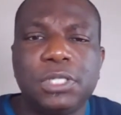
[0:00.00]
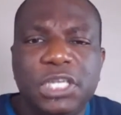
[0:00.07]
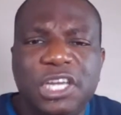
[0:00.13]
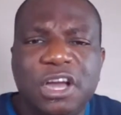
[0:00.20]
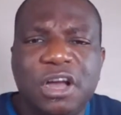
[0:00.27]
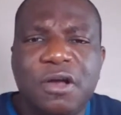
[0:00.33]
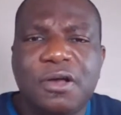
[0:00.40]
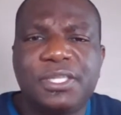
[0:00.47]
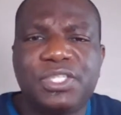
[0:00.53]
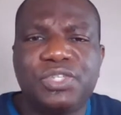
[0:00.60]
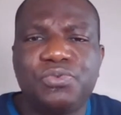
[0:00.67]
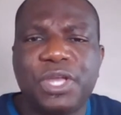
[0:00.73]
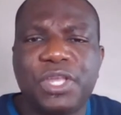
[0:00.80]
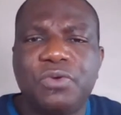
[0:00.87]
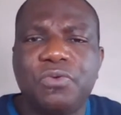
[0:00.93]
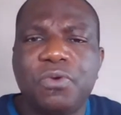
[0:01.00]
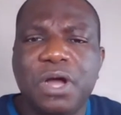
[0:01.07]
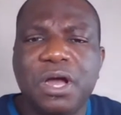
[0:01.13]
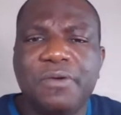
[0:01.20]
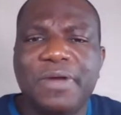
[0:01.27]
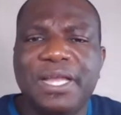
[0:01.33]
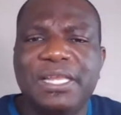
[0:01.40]
God is where you
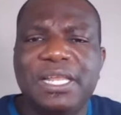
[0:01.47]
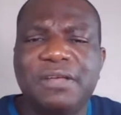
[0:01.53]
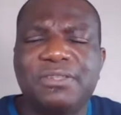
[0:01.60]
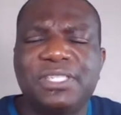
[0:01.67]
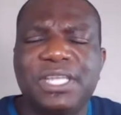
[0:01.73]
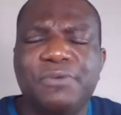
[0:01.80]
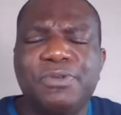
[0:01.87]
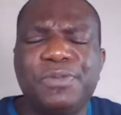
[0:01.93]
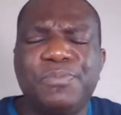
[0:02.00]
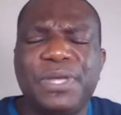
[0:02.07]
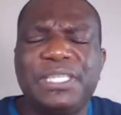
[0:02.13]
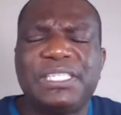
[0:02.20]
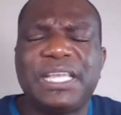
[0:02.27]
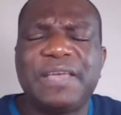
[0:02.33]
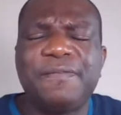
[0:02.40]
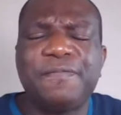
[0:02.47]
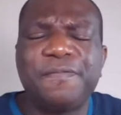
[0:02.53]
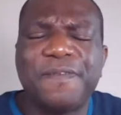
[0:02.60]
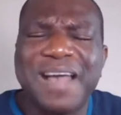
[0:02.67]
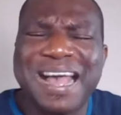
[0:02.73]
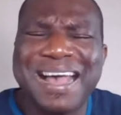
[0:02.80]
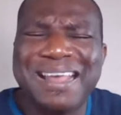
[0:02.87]
are right now. Say with me, say,
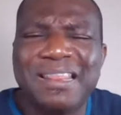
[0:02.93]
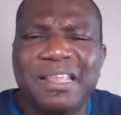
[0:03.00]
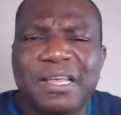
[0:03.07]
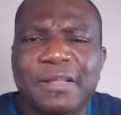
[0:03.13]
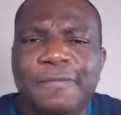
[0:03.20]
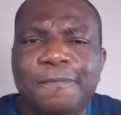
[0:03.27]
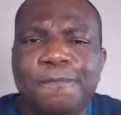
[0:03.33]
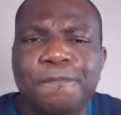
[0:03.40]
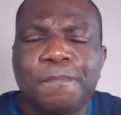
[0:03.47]
Father,